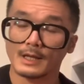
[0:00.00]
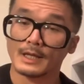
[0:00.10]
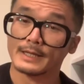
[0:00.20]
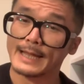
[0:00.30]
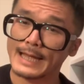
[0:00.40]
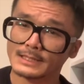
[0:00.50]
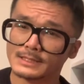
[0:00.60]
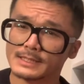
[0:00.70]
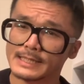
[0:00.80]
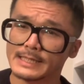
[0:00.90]

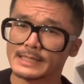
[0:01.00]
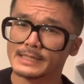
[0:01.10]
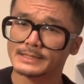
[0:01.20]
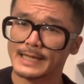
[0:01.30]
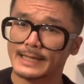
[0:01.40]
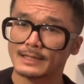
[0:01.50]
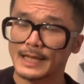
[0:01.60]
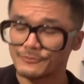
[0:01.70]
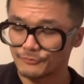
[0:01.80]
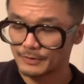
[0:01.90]
Next is a
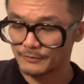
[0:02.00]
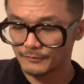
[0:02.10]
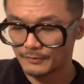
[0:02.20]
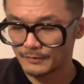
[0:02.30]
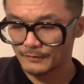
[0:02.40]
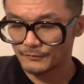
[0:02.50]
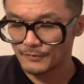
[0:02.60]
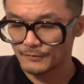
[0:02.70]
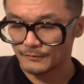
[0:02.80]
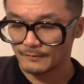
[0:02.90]
Laserdisc. This
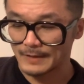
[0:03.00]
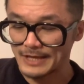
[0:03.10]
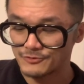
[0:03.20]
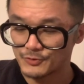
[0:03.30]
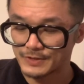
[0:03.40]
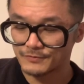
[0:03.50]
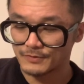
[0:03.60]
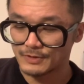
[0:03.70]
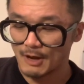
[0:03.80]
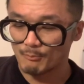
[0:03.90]
is Laserdisc
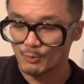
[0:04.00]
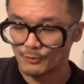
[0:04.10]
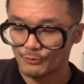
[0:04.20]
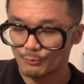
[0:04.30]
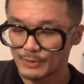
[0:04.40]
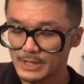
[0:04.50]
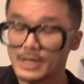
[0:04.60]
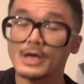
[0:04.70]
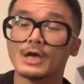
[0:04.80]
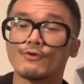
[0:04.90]
number
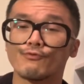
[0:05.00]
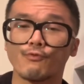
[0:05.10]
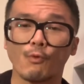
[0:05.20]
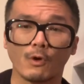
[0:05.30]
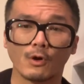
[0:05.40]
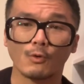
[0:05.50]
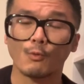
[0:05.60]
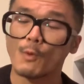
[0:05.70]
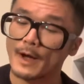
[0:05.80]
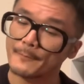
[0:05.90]

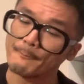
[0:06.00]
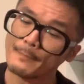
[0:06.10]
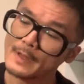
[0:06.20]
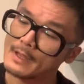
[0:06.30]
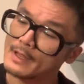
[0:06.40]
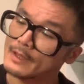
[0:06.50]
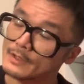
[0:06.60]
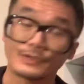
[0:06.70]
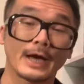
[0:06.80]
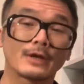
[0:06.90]
341. The
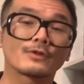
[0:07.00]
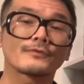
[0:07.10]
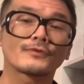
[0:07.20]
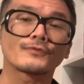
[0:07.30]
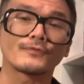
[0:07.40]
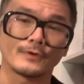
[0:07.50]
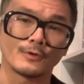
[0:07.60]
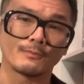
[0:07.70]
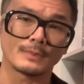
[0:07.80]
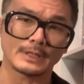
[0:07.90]
title of this
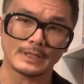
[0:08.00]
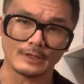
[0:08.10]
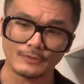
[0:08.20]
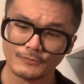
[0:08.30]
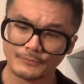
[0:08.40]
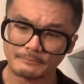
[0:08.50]
film is